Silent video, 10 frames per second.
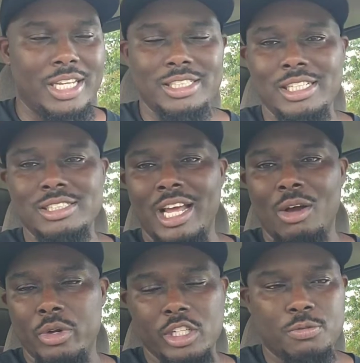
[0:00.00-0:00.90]
That, that's
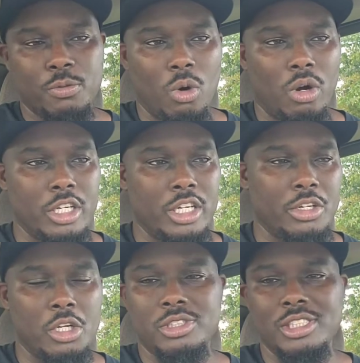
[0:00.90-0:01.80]
not what it's for. You
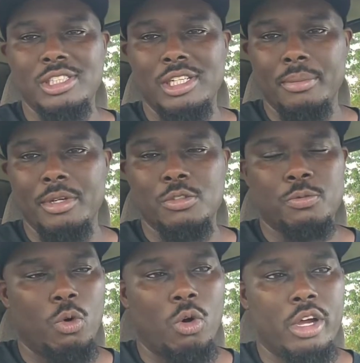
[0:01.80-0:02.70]
know, your CCW is
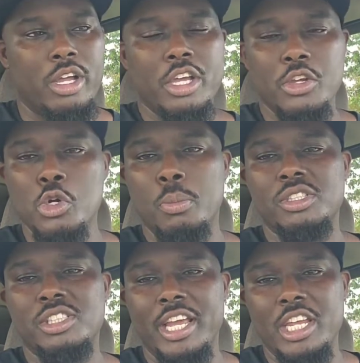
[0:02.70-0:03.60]
for you to
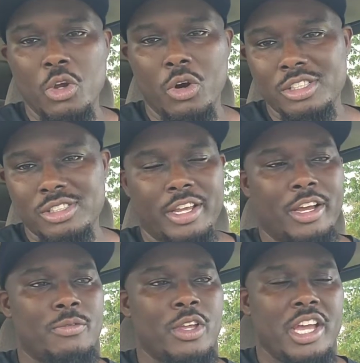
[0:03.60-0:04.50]
protect
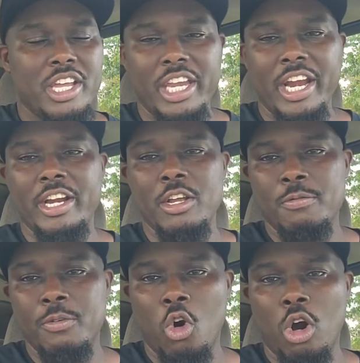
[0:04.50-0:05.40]
yourself, carry your
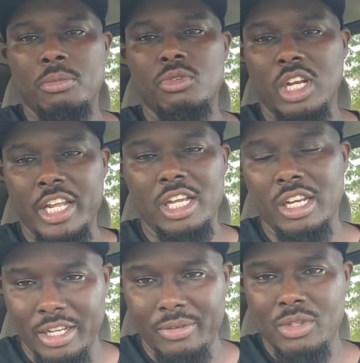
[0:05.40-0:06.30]
form
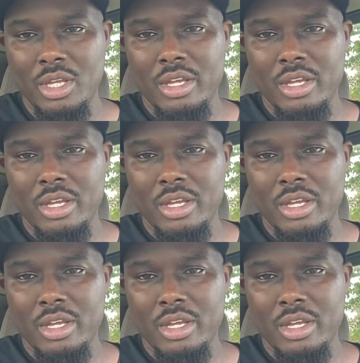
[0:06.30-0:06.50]
legally.